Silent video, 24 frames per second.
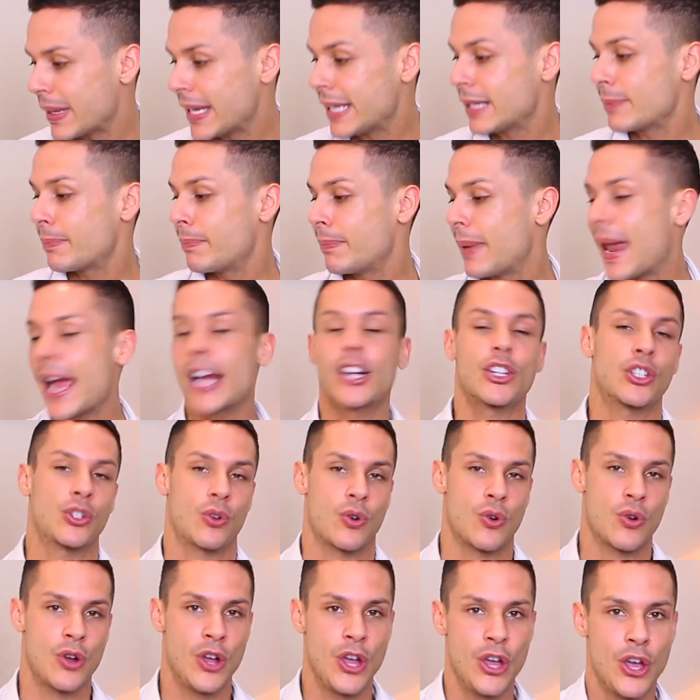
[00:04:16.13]
Pete
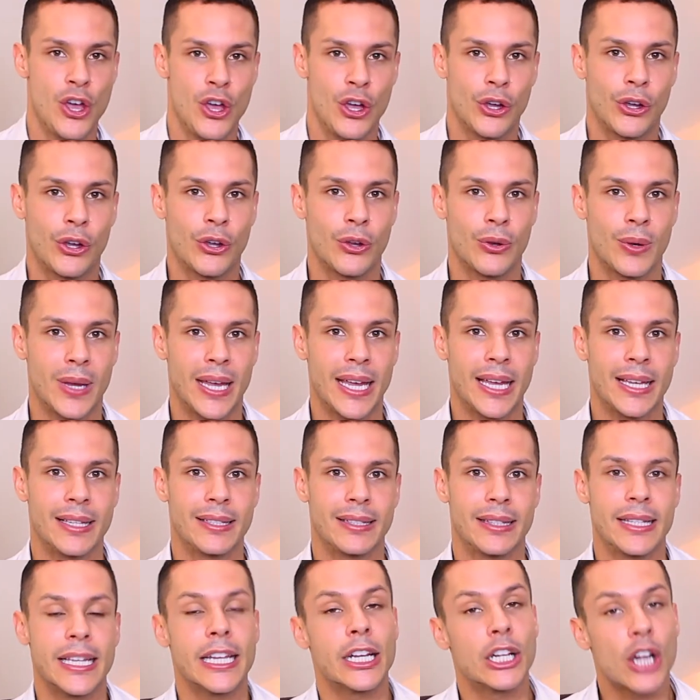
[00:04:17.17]
Blackshaw, who
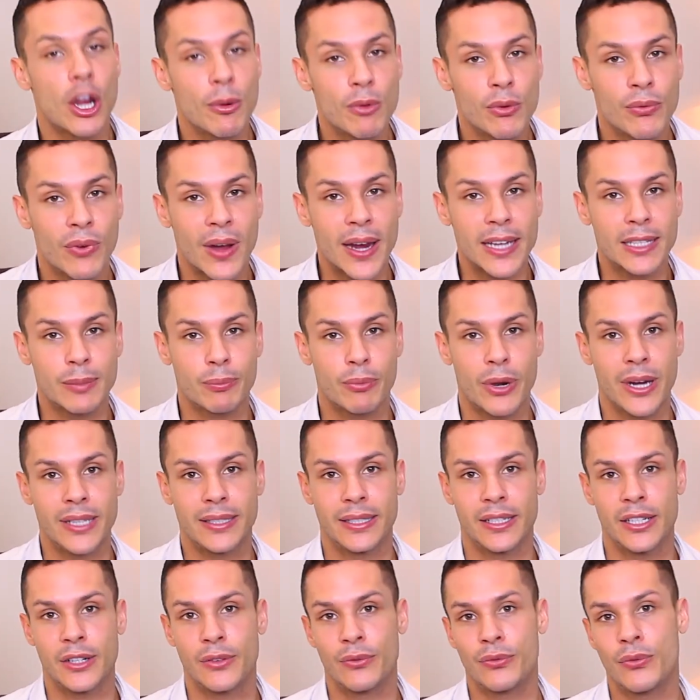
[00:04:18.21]
is the Global Vice
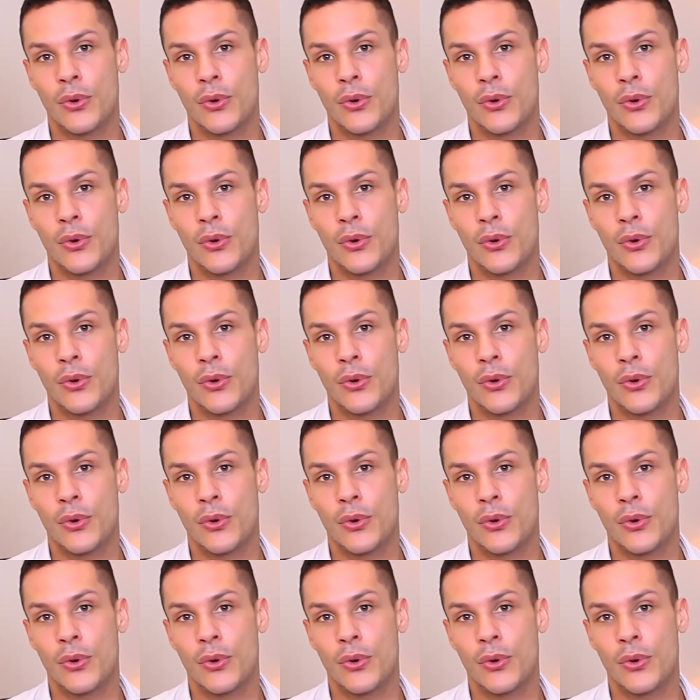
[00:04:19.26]
President